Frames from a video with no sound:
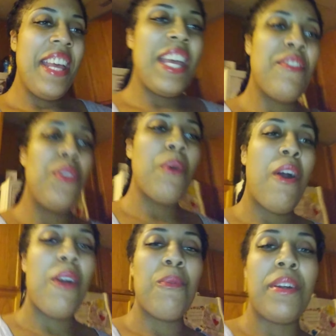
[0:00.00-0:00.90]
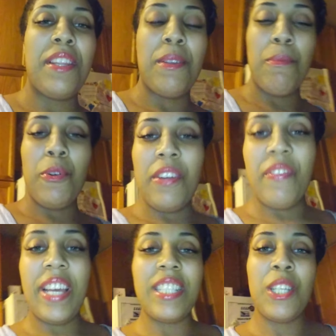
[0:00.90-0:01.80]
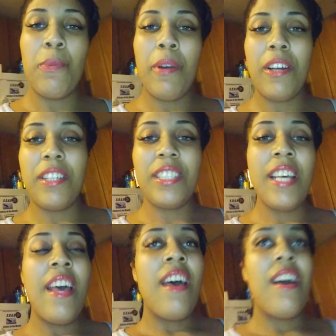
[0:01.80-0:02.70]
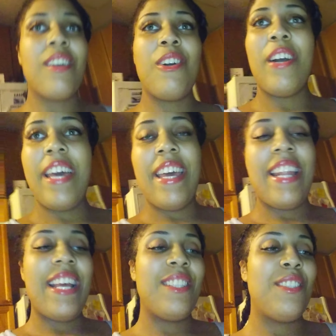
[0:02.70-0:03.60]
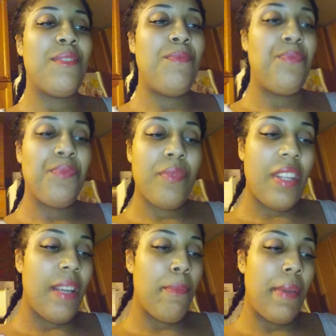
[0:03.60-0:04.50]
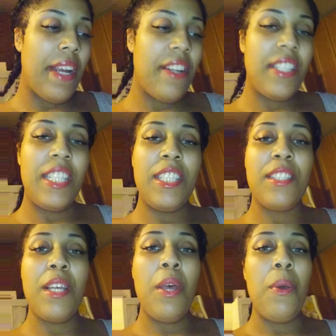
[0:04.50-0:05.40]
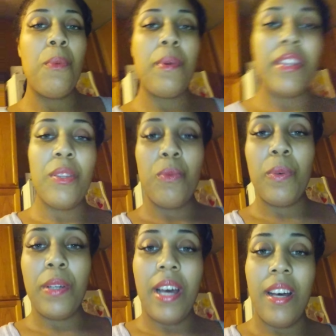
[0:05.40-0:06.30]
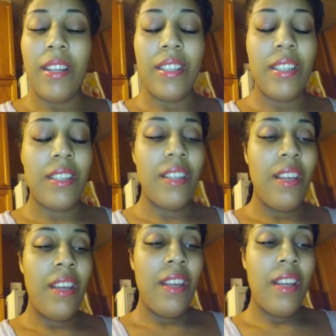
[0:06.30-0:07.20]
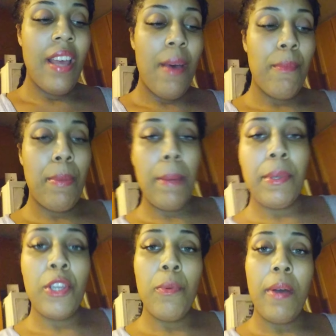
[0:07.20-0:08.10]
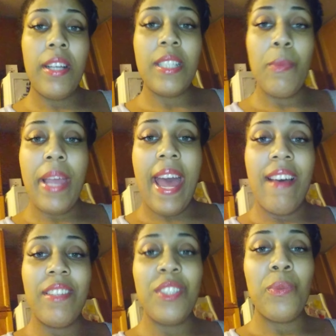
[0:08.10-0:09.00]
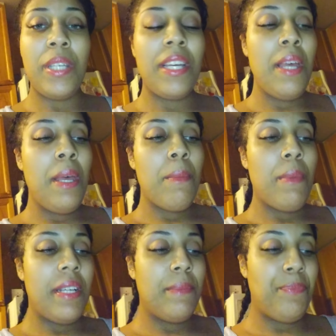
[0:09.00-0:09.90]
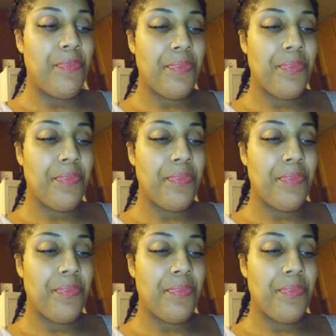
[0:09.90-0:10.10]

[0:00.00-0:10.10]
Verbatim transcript: If you are one of the more advanced couponers, go ahead and pair these with the paper coupons that we have this week, but